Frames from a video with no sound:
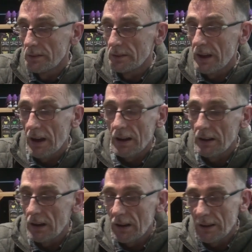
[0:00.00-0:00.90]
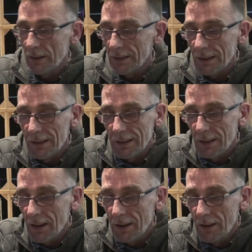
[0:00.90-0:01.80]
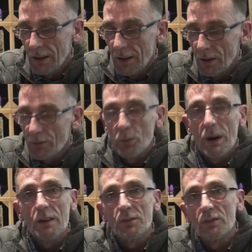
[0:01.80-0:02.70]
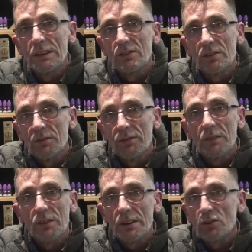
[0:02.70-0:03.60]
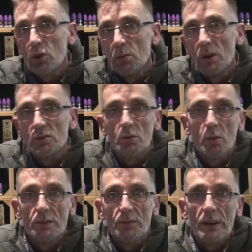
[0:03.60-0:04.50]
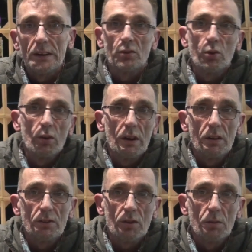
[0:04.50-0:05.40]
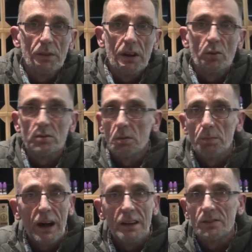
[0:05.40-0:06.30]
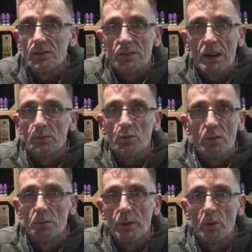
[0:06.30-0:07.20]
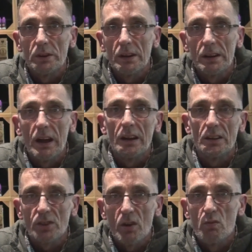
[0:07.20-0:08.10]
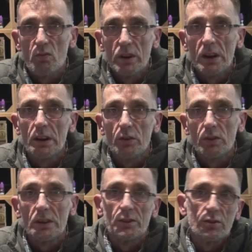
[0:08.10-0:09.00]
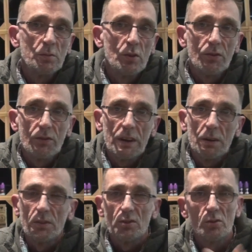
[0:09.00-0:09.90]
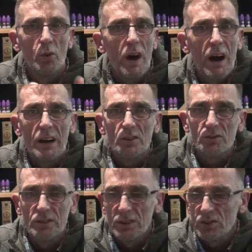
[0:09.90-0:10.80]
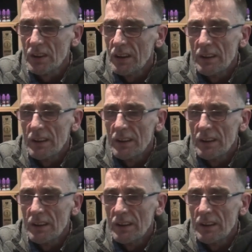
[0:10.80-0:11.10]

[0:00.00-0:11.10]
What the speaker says: Yeah, for whatever reason, they've never got too much of one thing and too little of something else. The balance is absolutely brilliant in it, and it's a really, really smooth vape. There's no harshness.